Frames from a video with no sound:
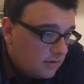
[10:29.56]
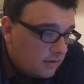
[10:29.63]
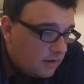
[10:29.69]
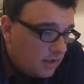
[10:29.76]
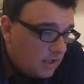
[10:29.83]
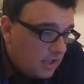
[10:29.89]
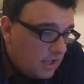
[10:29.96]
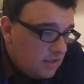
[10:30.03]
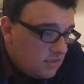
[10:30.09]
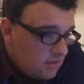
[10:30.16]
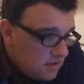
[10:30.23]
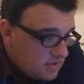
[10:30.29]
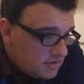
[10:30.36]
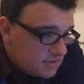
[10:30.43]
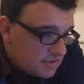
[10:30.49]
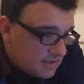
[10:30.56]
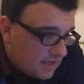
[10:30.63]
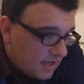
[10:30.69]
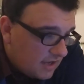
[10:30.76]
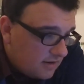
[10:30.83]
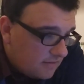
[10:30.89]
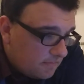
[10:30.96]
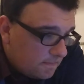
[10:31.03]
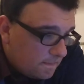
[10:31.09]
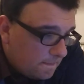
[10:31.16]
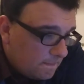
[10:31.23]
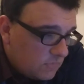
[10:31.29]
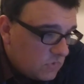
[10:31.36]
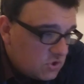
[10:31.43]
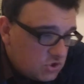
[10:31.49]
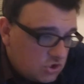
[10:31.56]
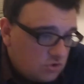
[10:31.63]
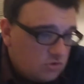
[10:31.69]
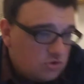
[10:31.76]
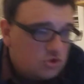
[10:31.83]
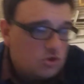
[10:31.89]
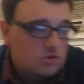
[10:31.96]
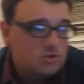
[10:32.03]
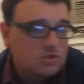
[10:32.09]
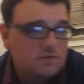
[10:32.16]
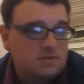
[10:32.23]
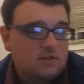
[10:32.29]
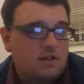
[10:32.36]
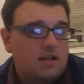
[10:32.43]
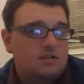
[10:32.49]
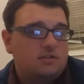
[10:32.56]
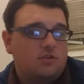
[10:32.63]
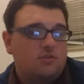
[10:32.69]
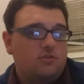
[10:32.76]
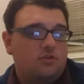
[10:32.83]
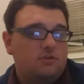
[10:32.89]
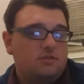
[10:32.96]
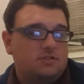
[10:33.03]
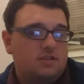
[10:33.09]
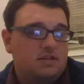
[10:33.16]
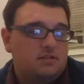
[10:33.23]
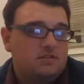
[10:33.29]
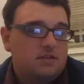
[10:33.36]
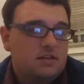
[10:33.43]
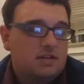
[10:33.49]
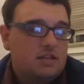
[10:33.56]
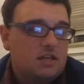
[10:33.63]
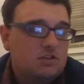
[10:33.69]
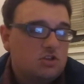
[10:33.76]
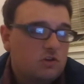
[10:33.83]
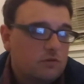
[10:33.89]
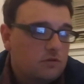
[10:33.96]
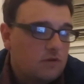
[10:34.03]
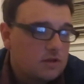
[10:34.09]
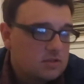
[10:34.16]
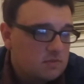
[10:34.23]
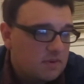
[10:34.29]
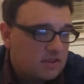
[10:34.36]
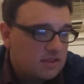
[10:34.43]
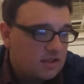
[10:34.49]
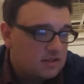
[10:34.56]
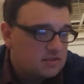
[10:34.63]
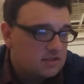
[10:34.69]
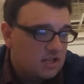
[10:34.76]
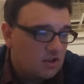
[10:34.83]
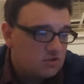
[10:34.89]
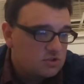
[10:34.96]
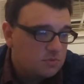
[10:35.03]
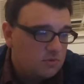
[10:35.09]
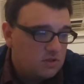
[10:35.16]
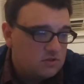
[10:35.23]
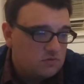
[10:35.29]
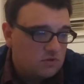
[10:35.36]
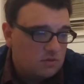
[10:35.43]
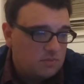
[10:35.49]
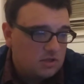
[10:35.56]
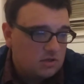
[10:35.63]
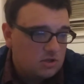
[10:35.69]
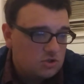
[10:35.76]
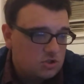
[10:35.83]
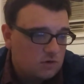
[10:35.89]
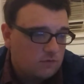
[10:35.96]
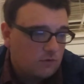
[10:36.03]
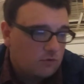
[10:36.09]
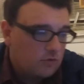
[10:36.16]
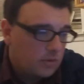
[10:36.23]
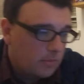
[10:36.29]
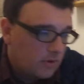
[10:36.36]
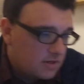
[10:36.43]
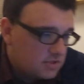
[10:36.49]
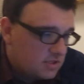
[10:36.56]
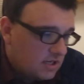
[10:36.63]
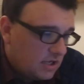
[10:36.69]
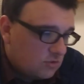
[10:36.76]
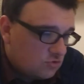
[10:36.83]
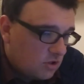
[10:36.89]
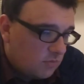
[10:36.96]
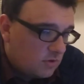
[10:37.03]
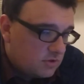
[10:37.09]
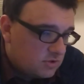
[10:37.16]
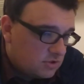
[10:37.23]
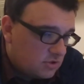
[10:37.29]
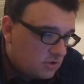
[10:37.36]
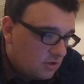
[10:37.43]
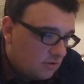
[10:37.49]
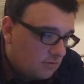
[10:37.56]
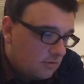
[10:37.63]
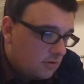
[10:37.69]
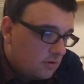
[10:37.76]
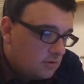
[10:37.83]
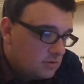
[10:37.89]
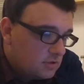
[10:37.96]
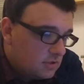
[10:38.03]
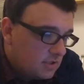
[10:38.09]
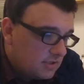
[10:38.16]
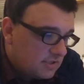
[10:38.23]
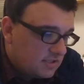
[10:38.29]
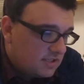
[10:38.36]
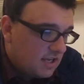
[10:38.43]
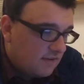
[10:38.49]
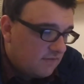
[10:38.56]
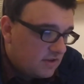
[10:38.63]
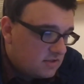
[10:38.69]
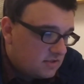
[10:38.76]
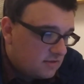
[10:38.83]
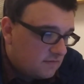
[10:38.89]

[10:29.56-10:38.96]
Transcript: in this skit, the student Joseph Salinas III says he has no regrets about the incident. He also believes it wouldn't be an issue for former President Donald Trump was so divisive.